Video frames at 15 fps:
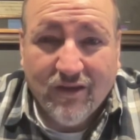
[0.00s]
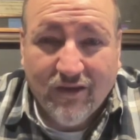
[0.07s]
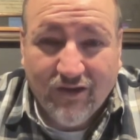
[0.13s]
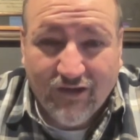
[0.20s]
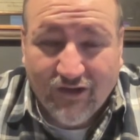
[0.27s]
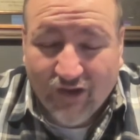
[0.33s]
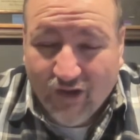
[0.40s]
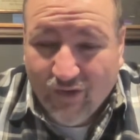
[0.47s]

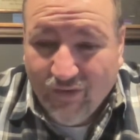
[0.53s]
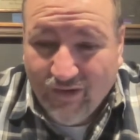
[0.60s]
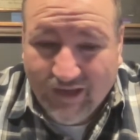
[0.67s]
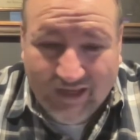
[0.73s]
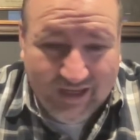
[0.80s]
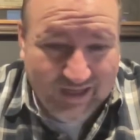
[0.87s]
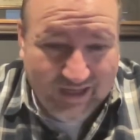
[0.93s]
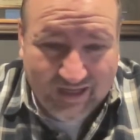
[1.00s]
you know,
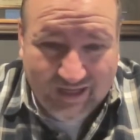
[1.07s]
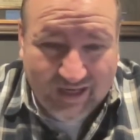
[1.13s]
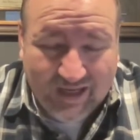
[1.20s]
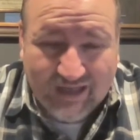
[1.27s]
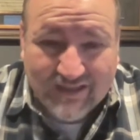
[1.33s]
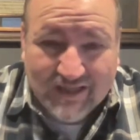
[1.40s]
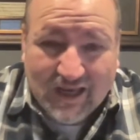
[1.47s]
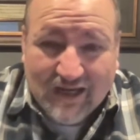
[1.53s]

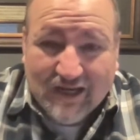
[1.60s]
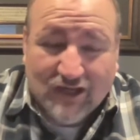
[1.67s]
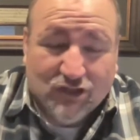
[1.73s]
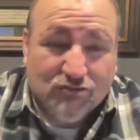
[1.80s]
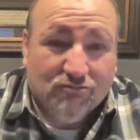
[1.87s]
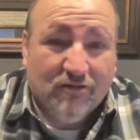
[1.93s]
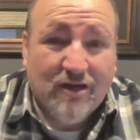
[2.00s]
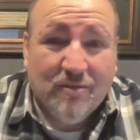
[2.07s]
he's like a
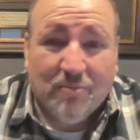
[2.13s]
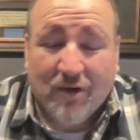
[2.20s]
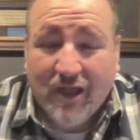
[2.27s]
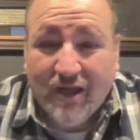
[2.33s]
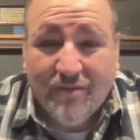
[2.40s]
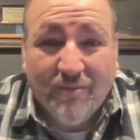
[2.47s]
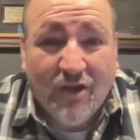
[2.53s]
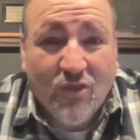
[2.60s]
tree
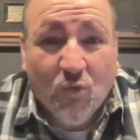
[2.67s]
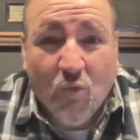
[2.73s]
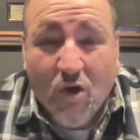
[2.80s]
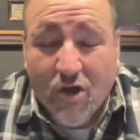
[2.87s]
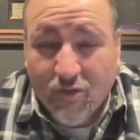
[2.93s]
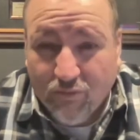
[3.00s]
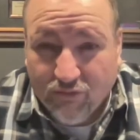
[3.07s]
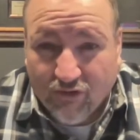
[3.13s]
planted by the
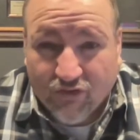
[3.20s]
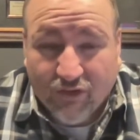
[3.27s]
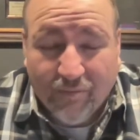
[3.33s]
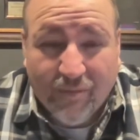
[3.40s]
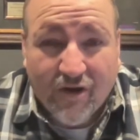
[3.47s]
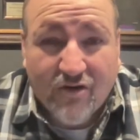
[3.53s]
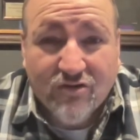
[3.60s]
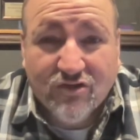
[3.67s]
water brook that
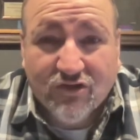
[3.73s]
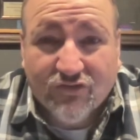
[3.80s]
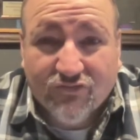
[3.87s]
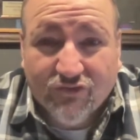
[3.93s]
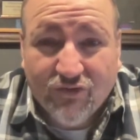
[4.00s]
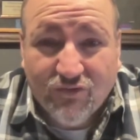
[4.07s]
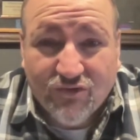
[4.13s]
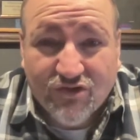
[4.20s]
bears its
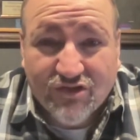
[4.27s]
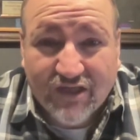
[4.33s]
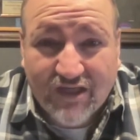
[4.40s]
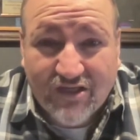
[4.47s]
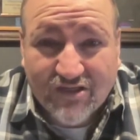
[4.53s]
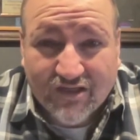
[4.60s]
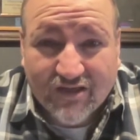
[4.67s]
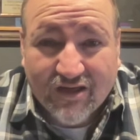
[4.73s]
fruit in
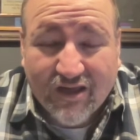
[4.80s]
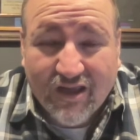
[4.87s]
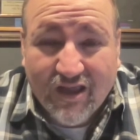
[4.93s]
season,